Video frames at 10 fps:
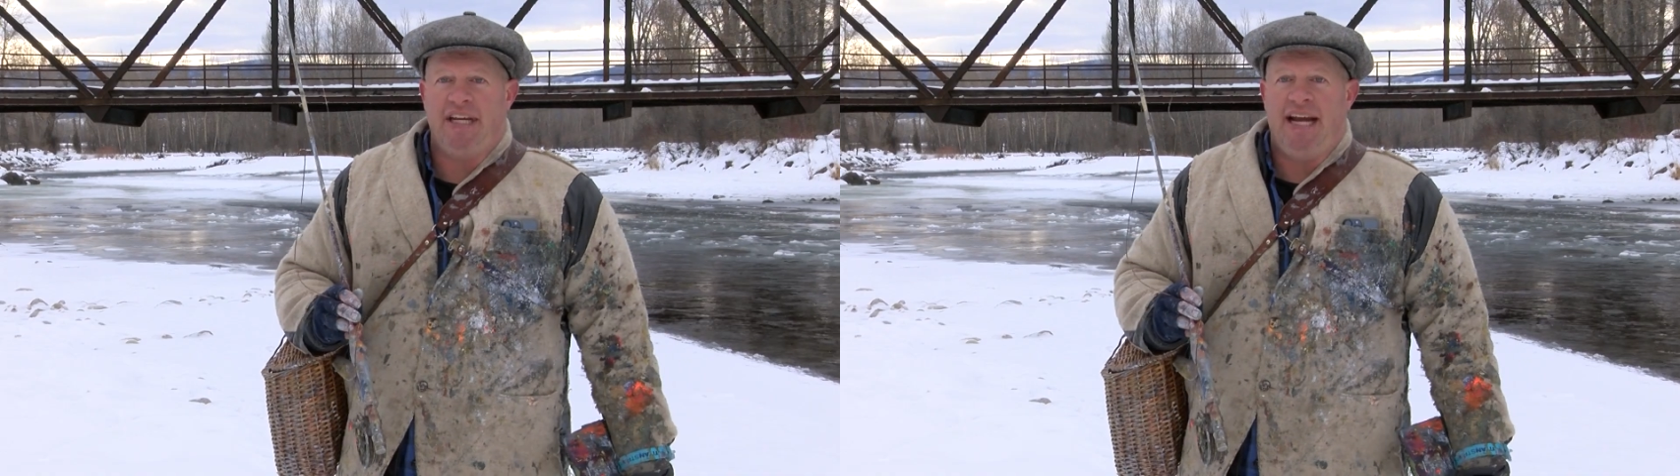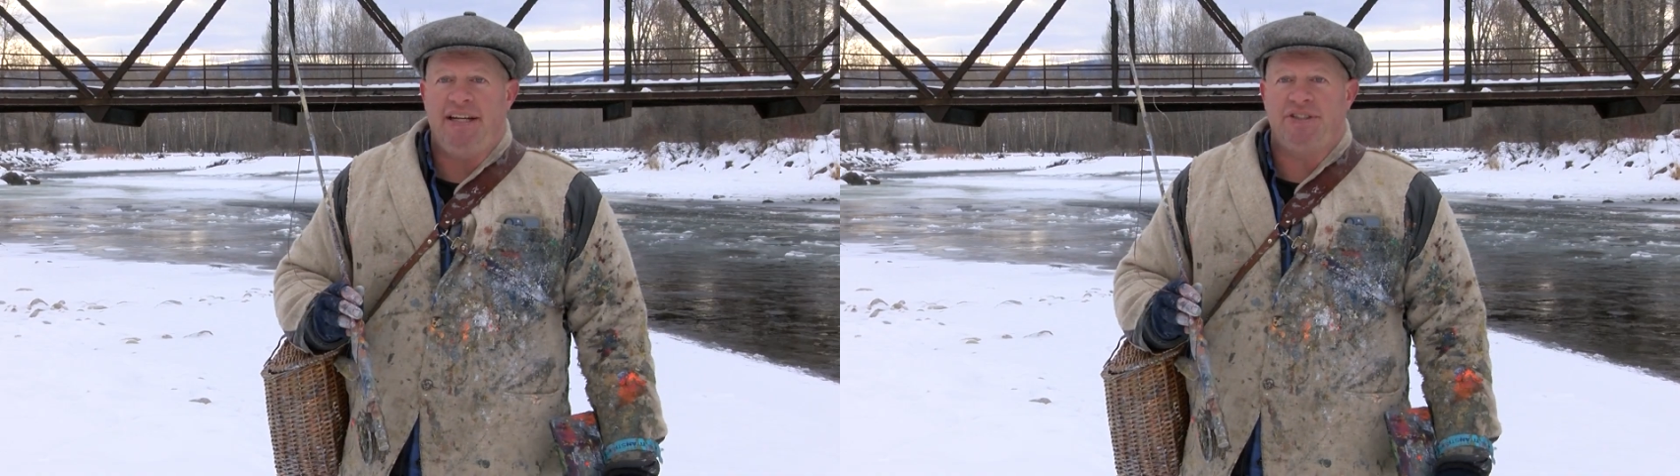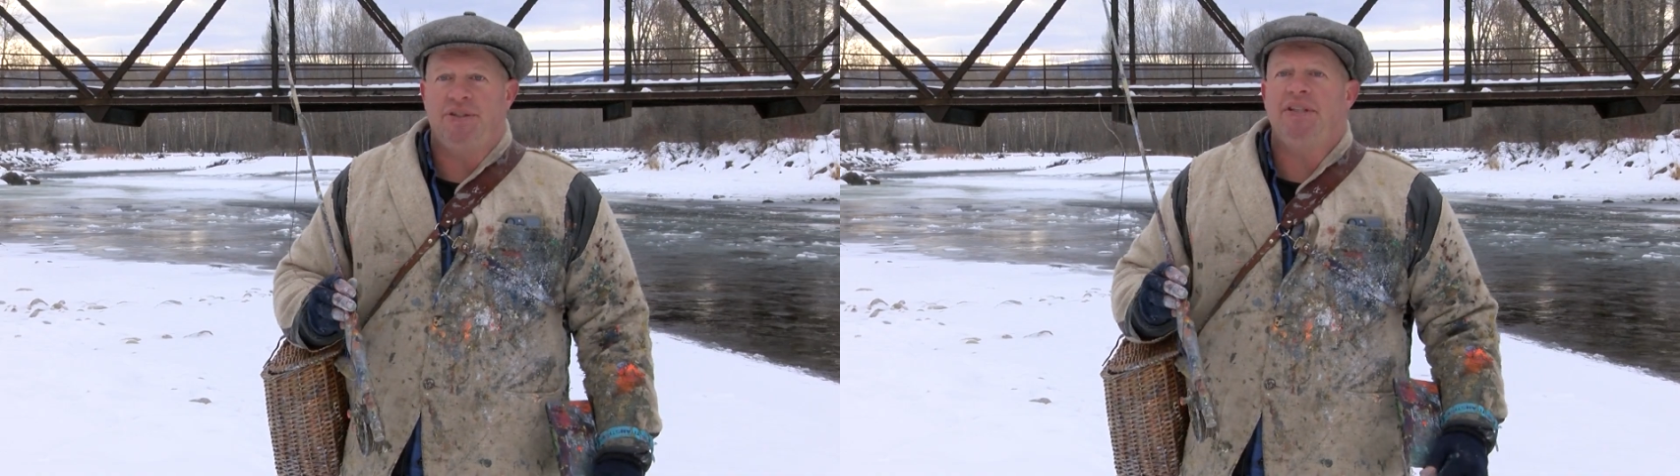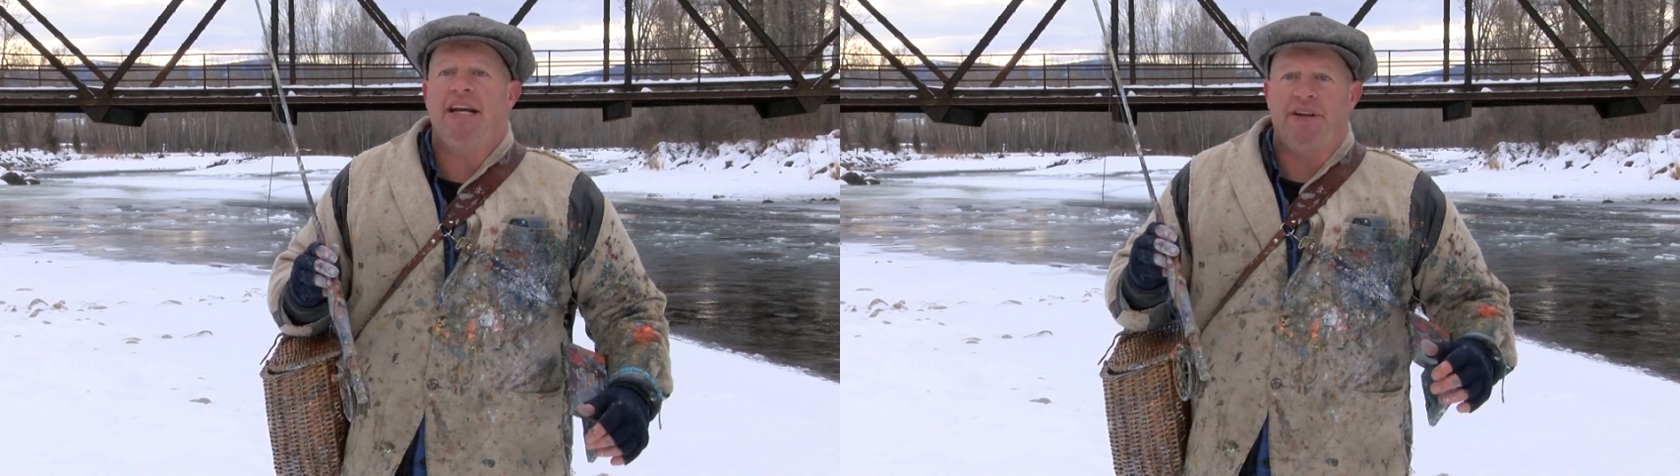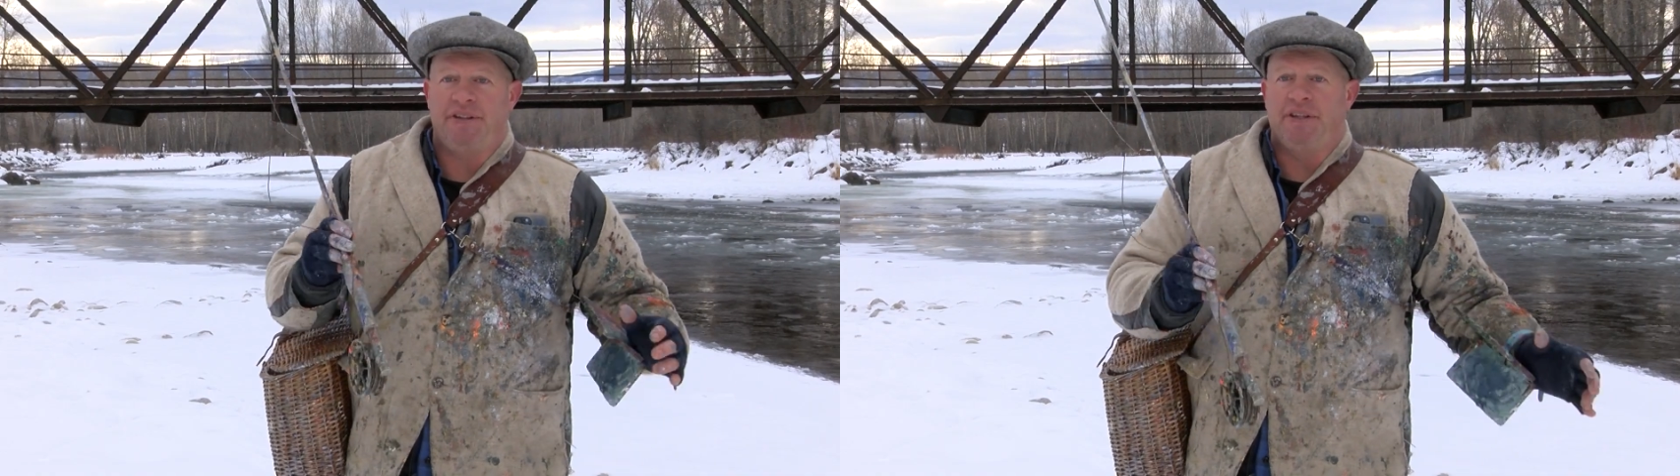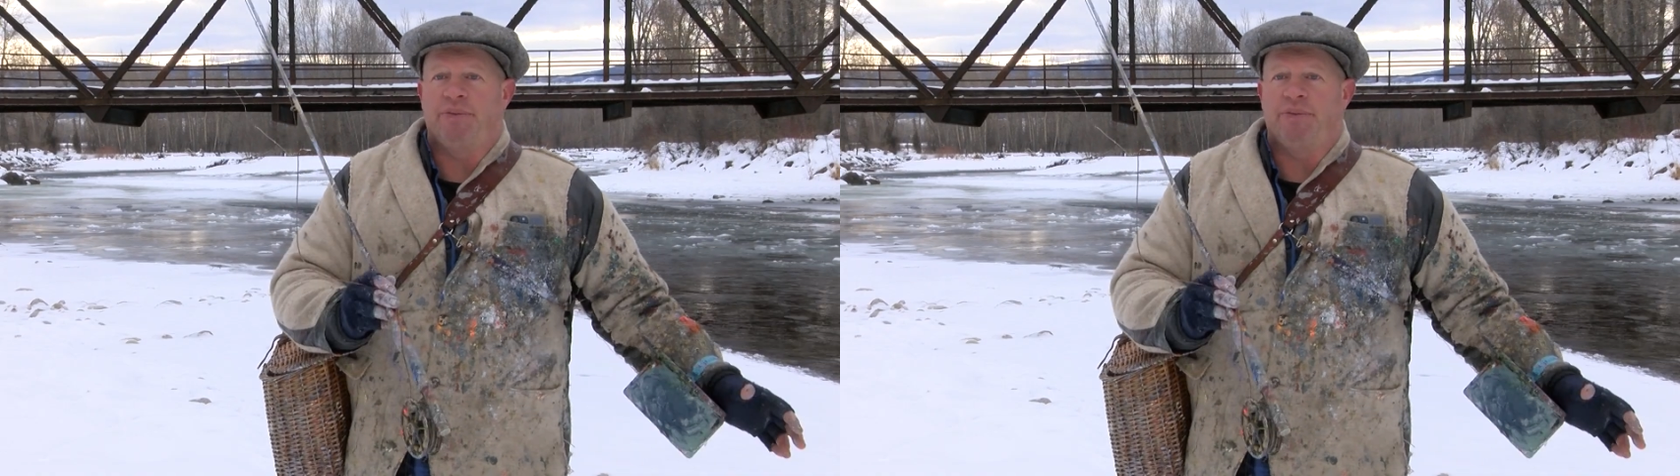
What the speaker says: as to the health of the